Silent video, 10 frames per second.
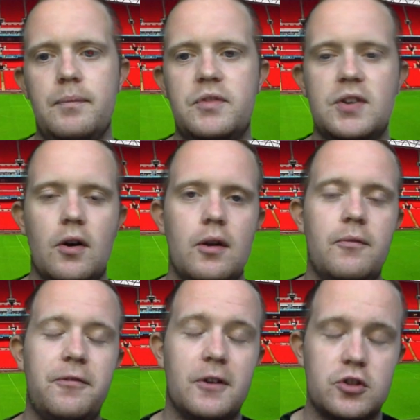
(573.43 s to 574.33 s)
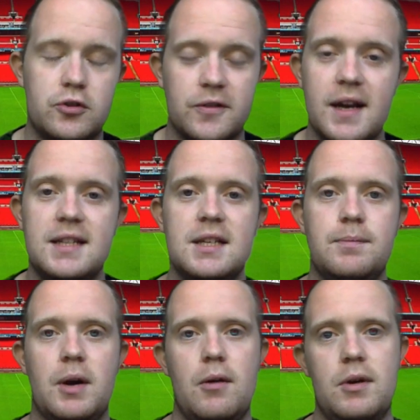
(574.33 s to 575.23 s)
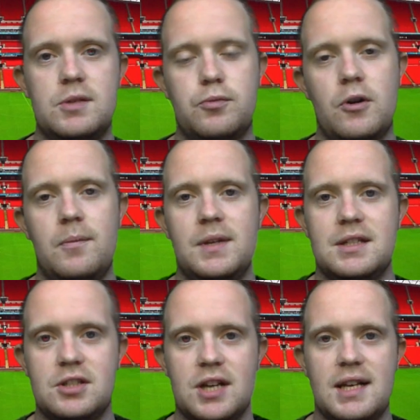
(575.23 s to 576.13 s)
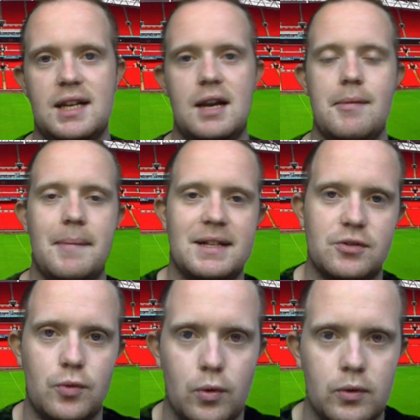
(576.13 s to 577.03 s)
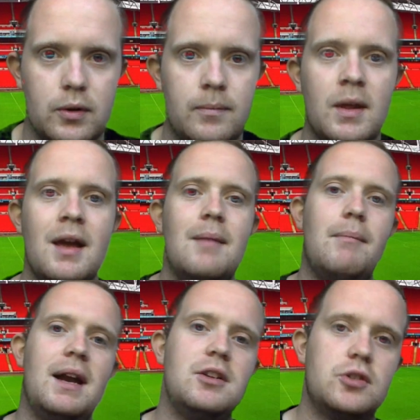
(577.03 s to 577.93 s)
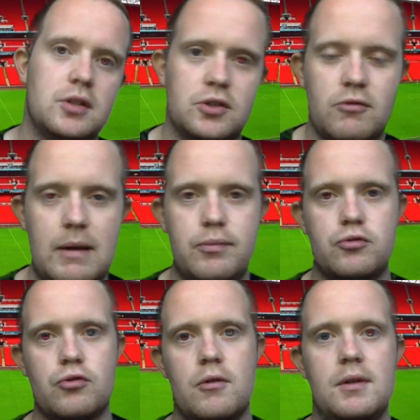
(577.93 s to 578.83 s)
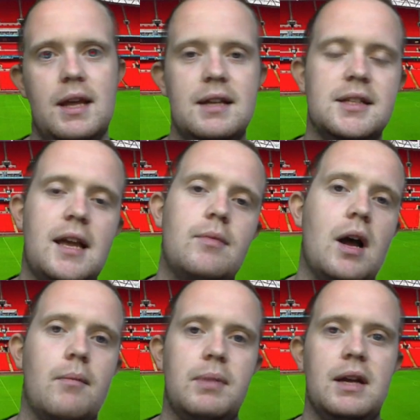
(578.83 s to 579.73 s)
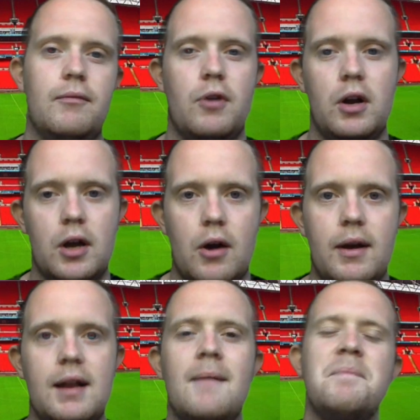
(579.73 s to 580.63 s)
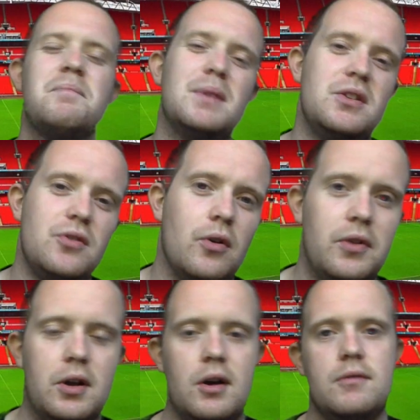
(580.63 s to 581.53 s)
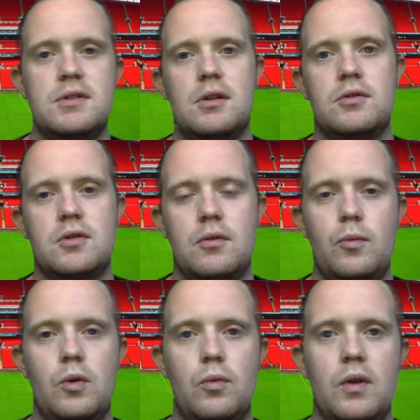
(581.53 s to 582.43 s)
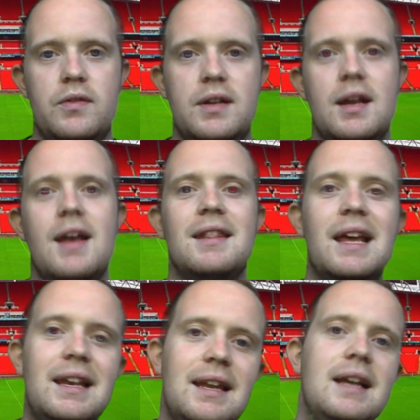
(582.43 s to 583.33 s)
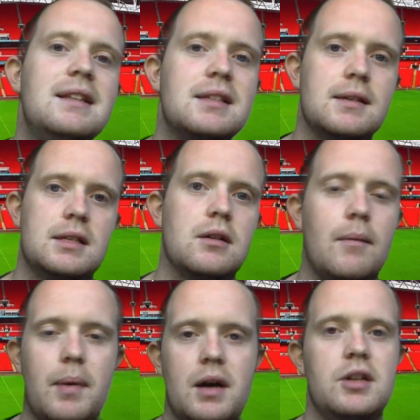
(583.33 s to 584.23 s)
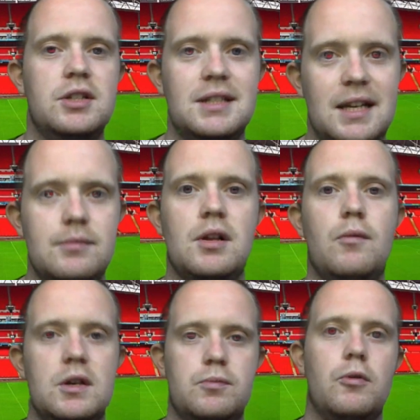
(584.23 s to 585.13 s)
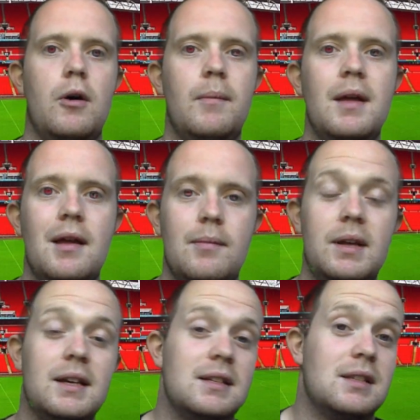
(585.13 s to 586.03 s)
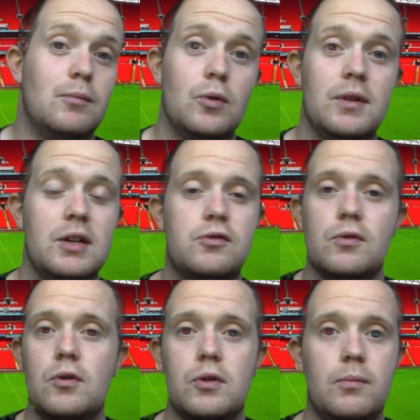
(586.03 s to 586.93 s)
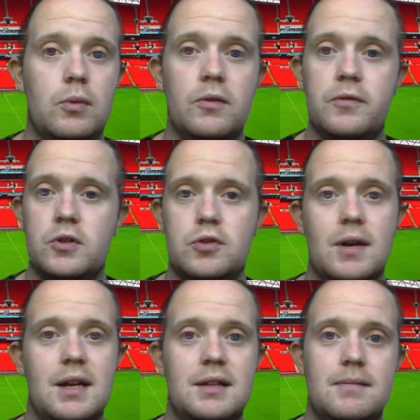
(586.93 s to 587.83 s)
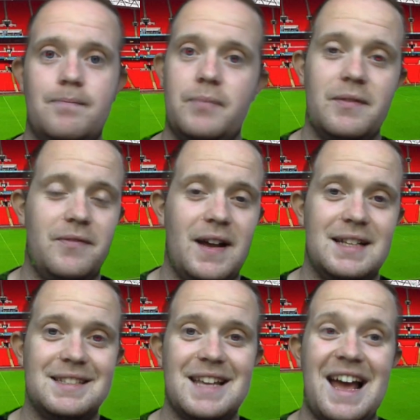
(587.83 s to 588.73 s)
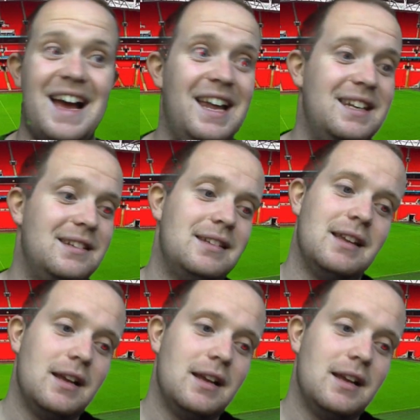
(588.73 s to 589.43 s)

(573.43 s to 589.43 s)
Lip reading: Tottenham frustrated by West Brom. There's a Chadley coming back to haunt them. Managed to scrape a draw in the end to keep that unbeaten run going, but not the kind of result Tottenham would have wanted. They need to start punishing teams like West Brom, because the more they draw, the more frustrated the fans and